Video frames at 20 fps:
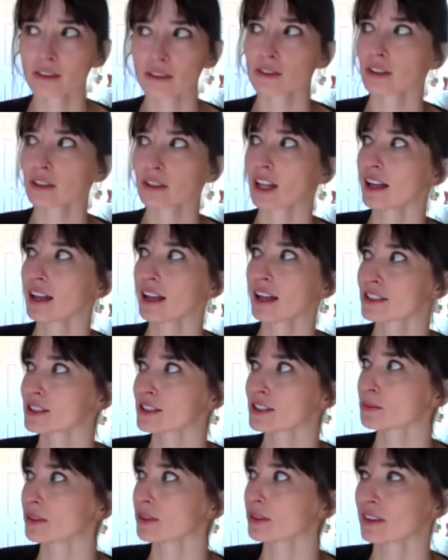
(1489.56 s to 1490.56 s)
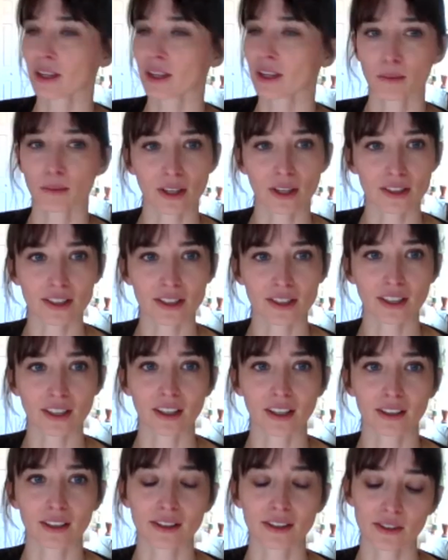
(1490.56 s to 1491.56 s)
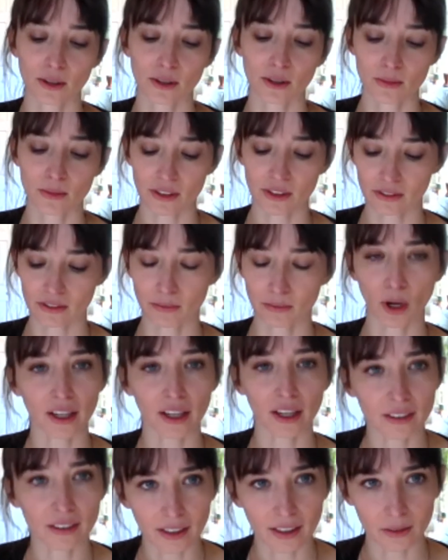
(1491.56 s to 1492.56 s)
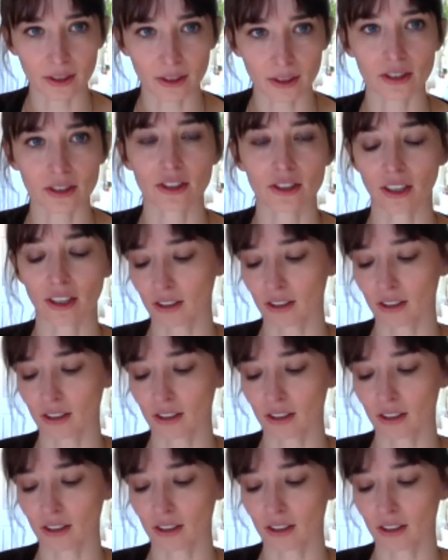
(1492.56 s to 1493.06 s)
do a lot just with the image, in terms of body language